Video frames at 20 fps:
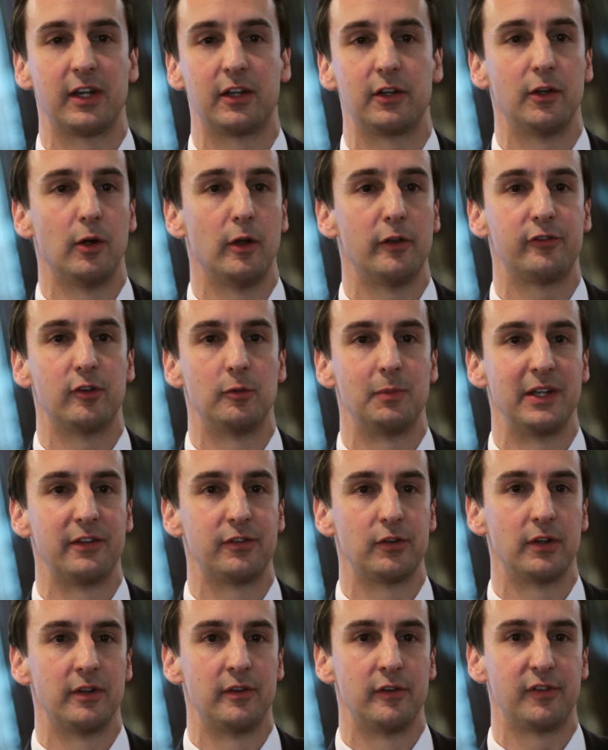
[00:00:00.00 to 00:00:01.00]
It could also be
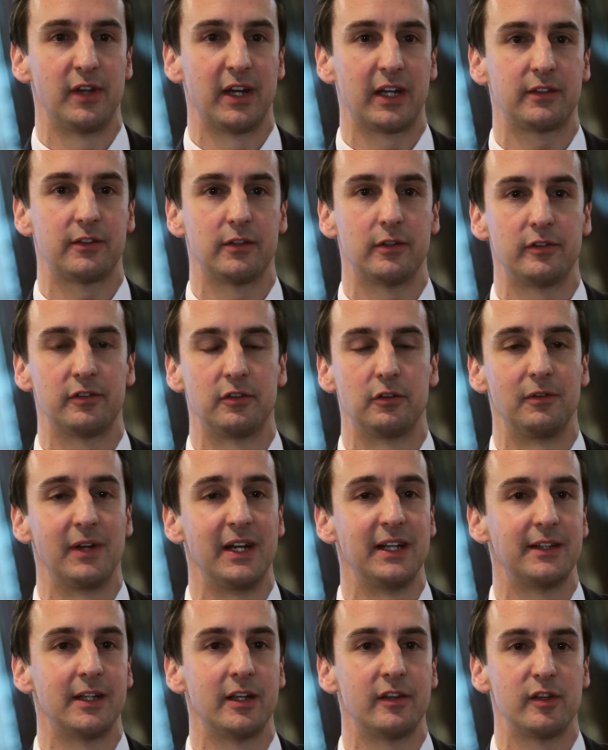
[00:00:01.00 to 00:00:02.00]
certain sectors or
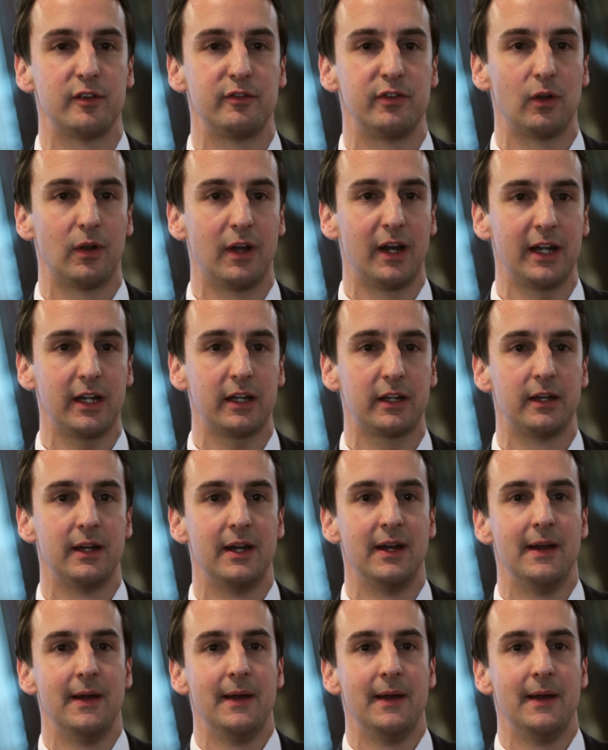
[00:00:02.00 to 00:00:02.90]
ratings, if you like.